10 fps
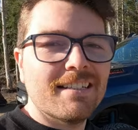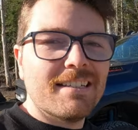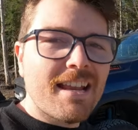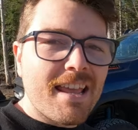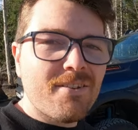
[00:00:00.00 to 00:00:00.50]

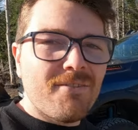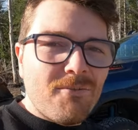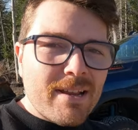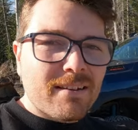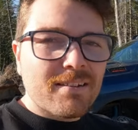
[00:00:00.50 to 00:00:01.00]
Today
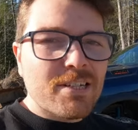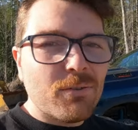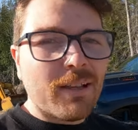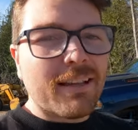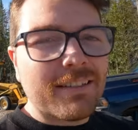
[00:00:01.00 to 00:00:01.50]
we are
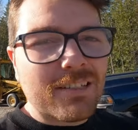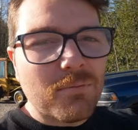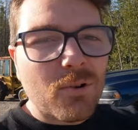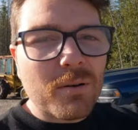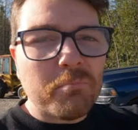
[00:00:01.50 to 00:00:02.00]
doing
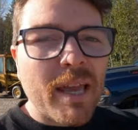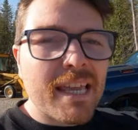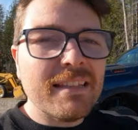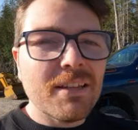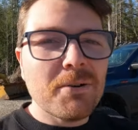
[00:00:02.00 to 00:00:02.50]
some more
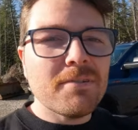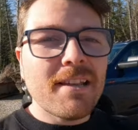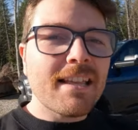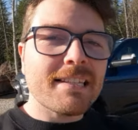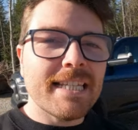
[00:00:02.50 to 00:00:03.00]
payload
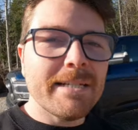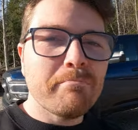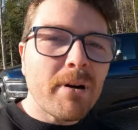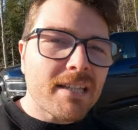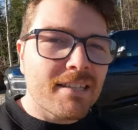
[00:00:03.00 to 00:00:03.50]

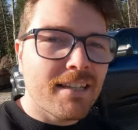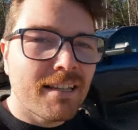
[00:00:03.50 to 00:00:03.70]
testing, but